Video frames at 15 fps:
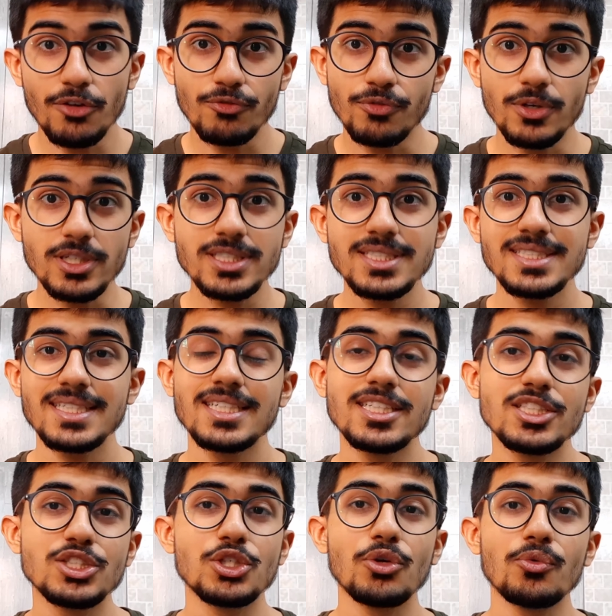First
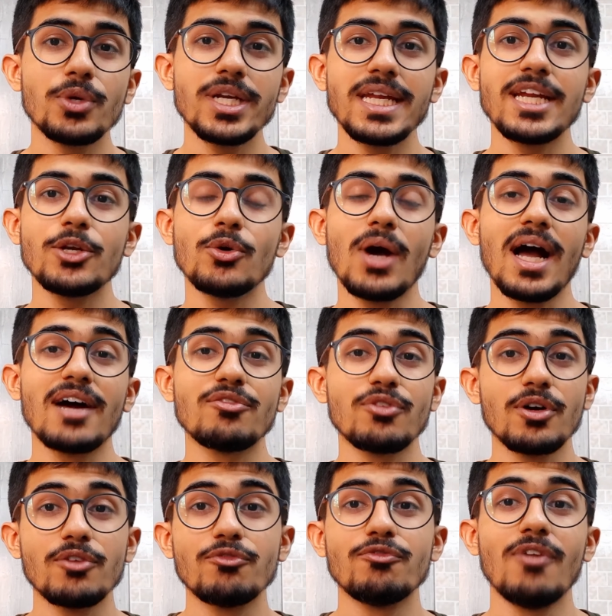is you would need to have
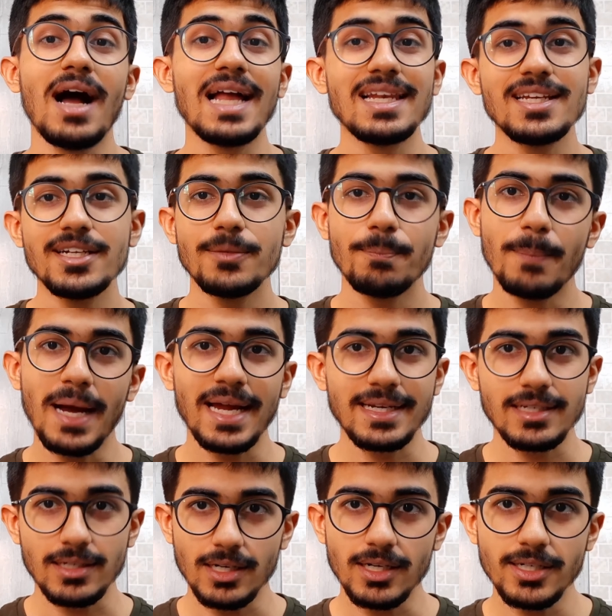a valid
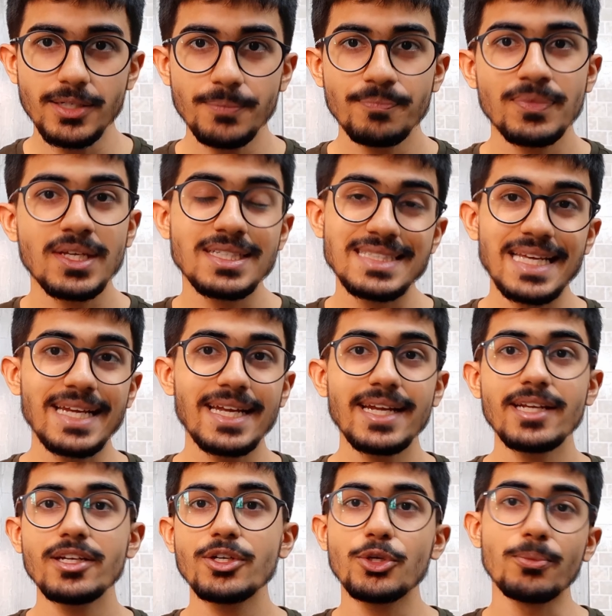PAN card.
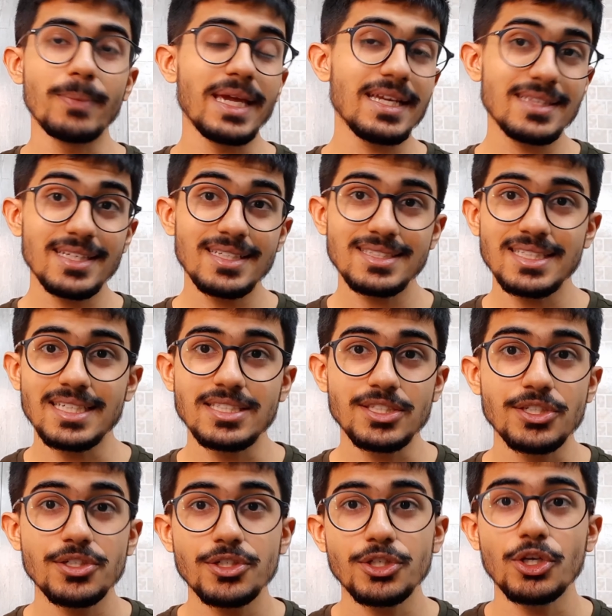Second, to make things
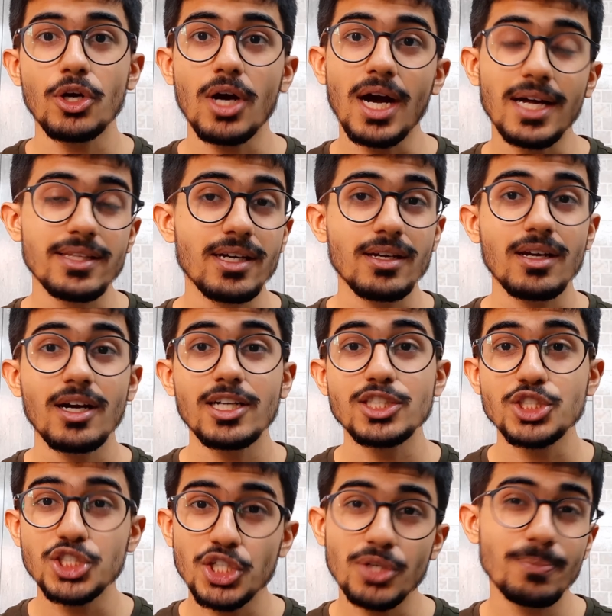easier, your Aadhaar card
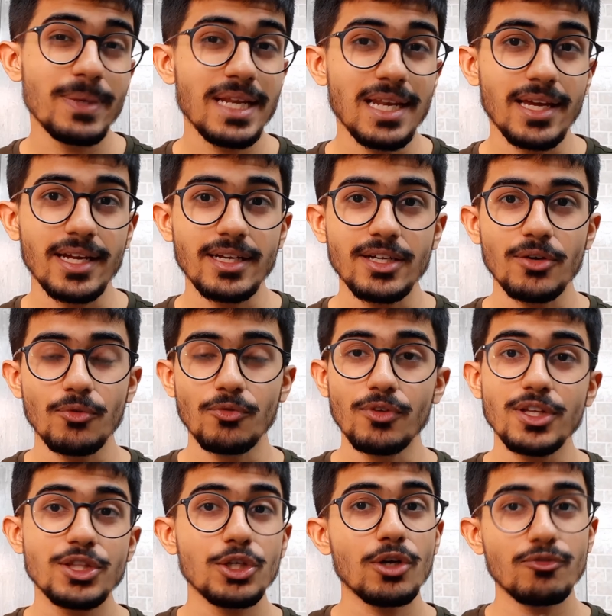should be linked
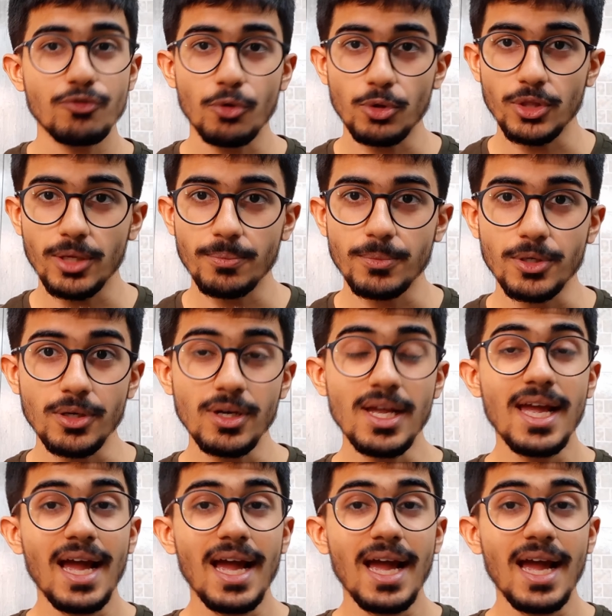with your phone number.